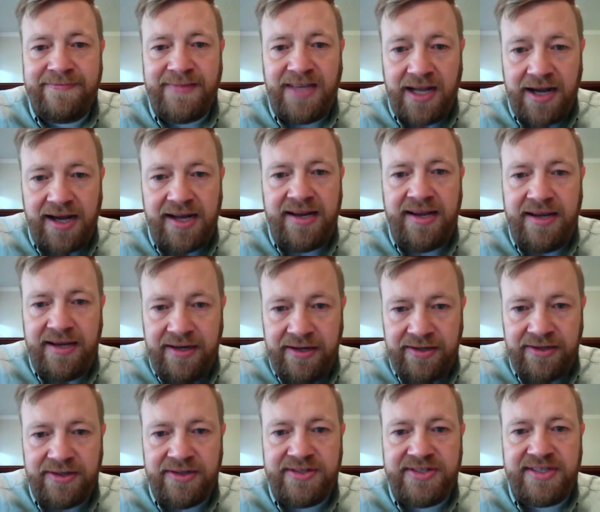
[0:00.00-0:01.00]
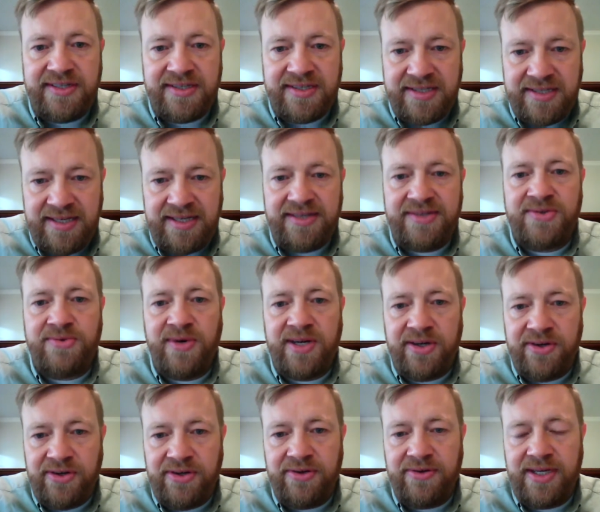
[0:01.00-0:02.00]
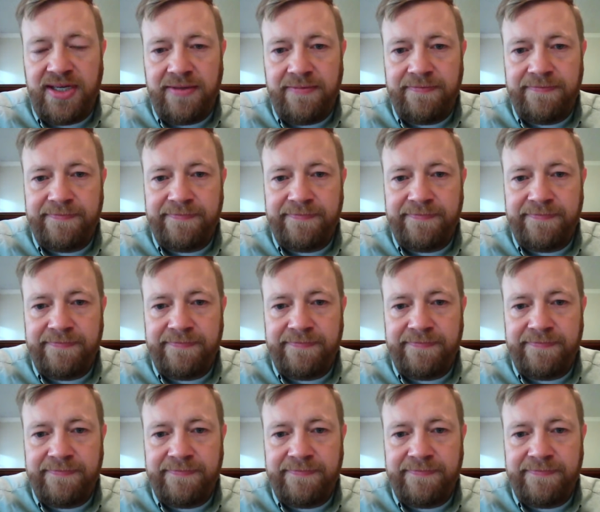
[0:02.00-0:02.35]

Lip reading: God hears and sees what you're doing.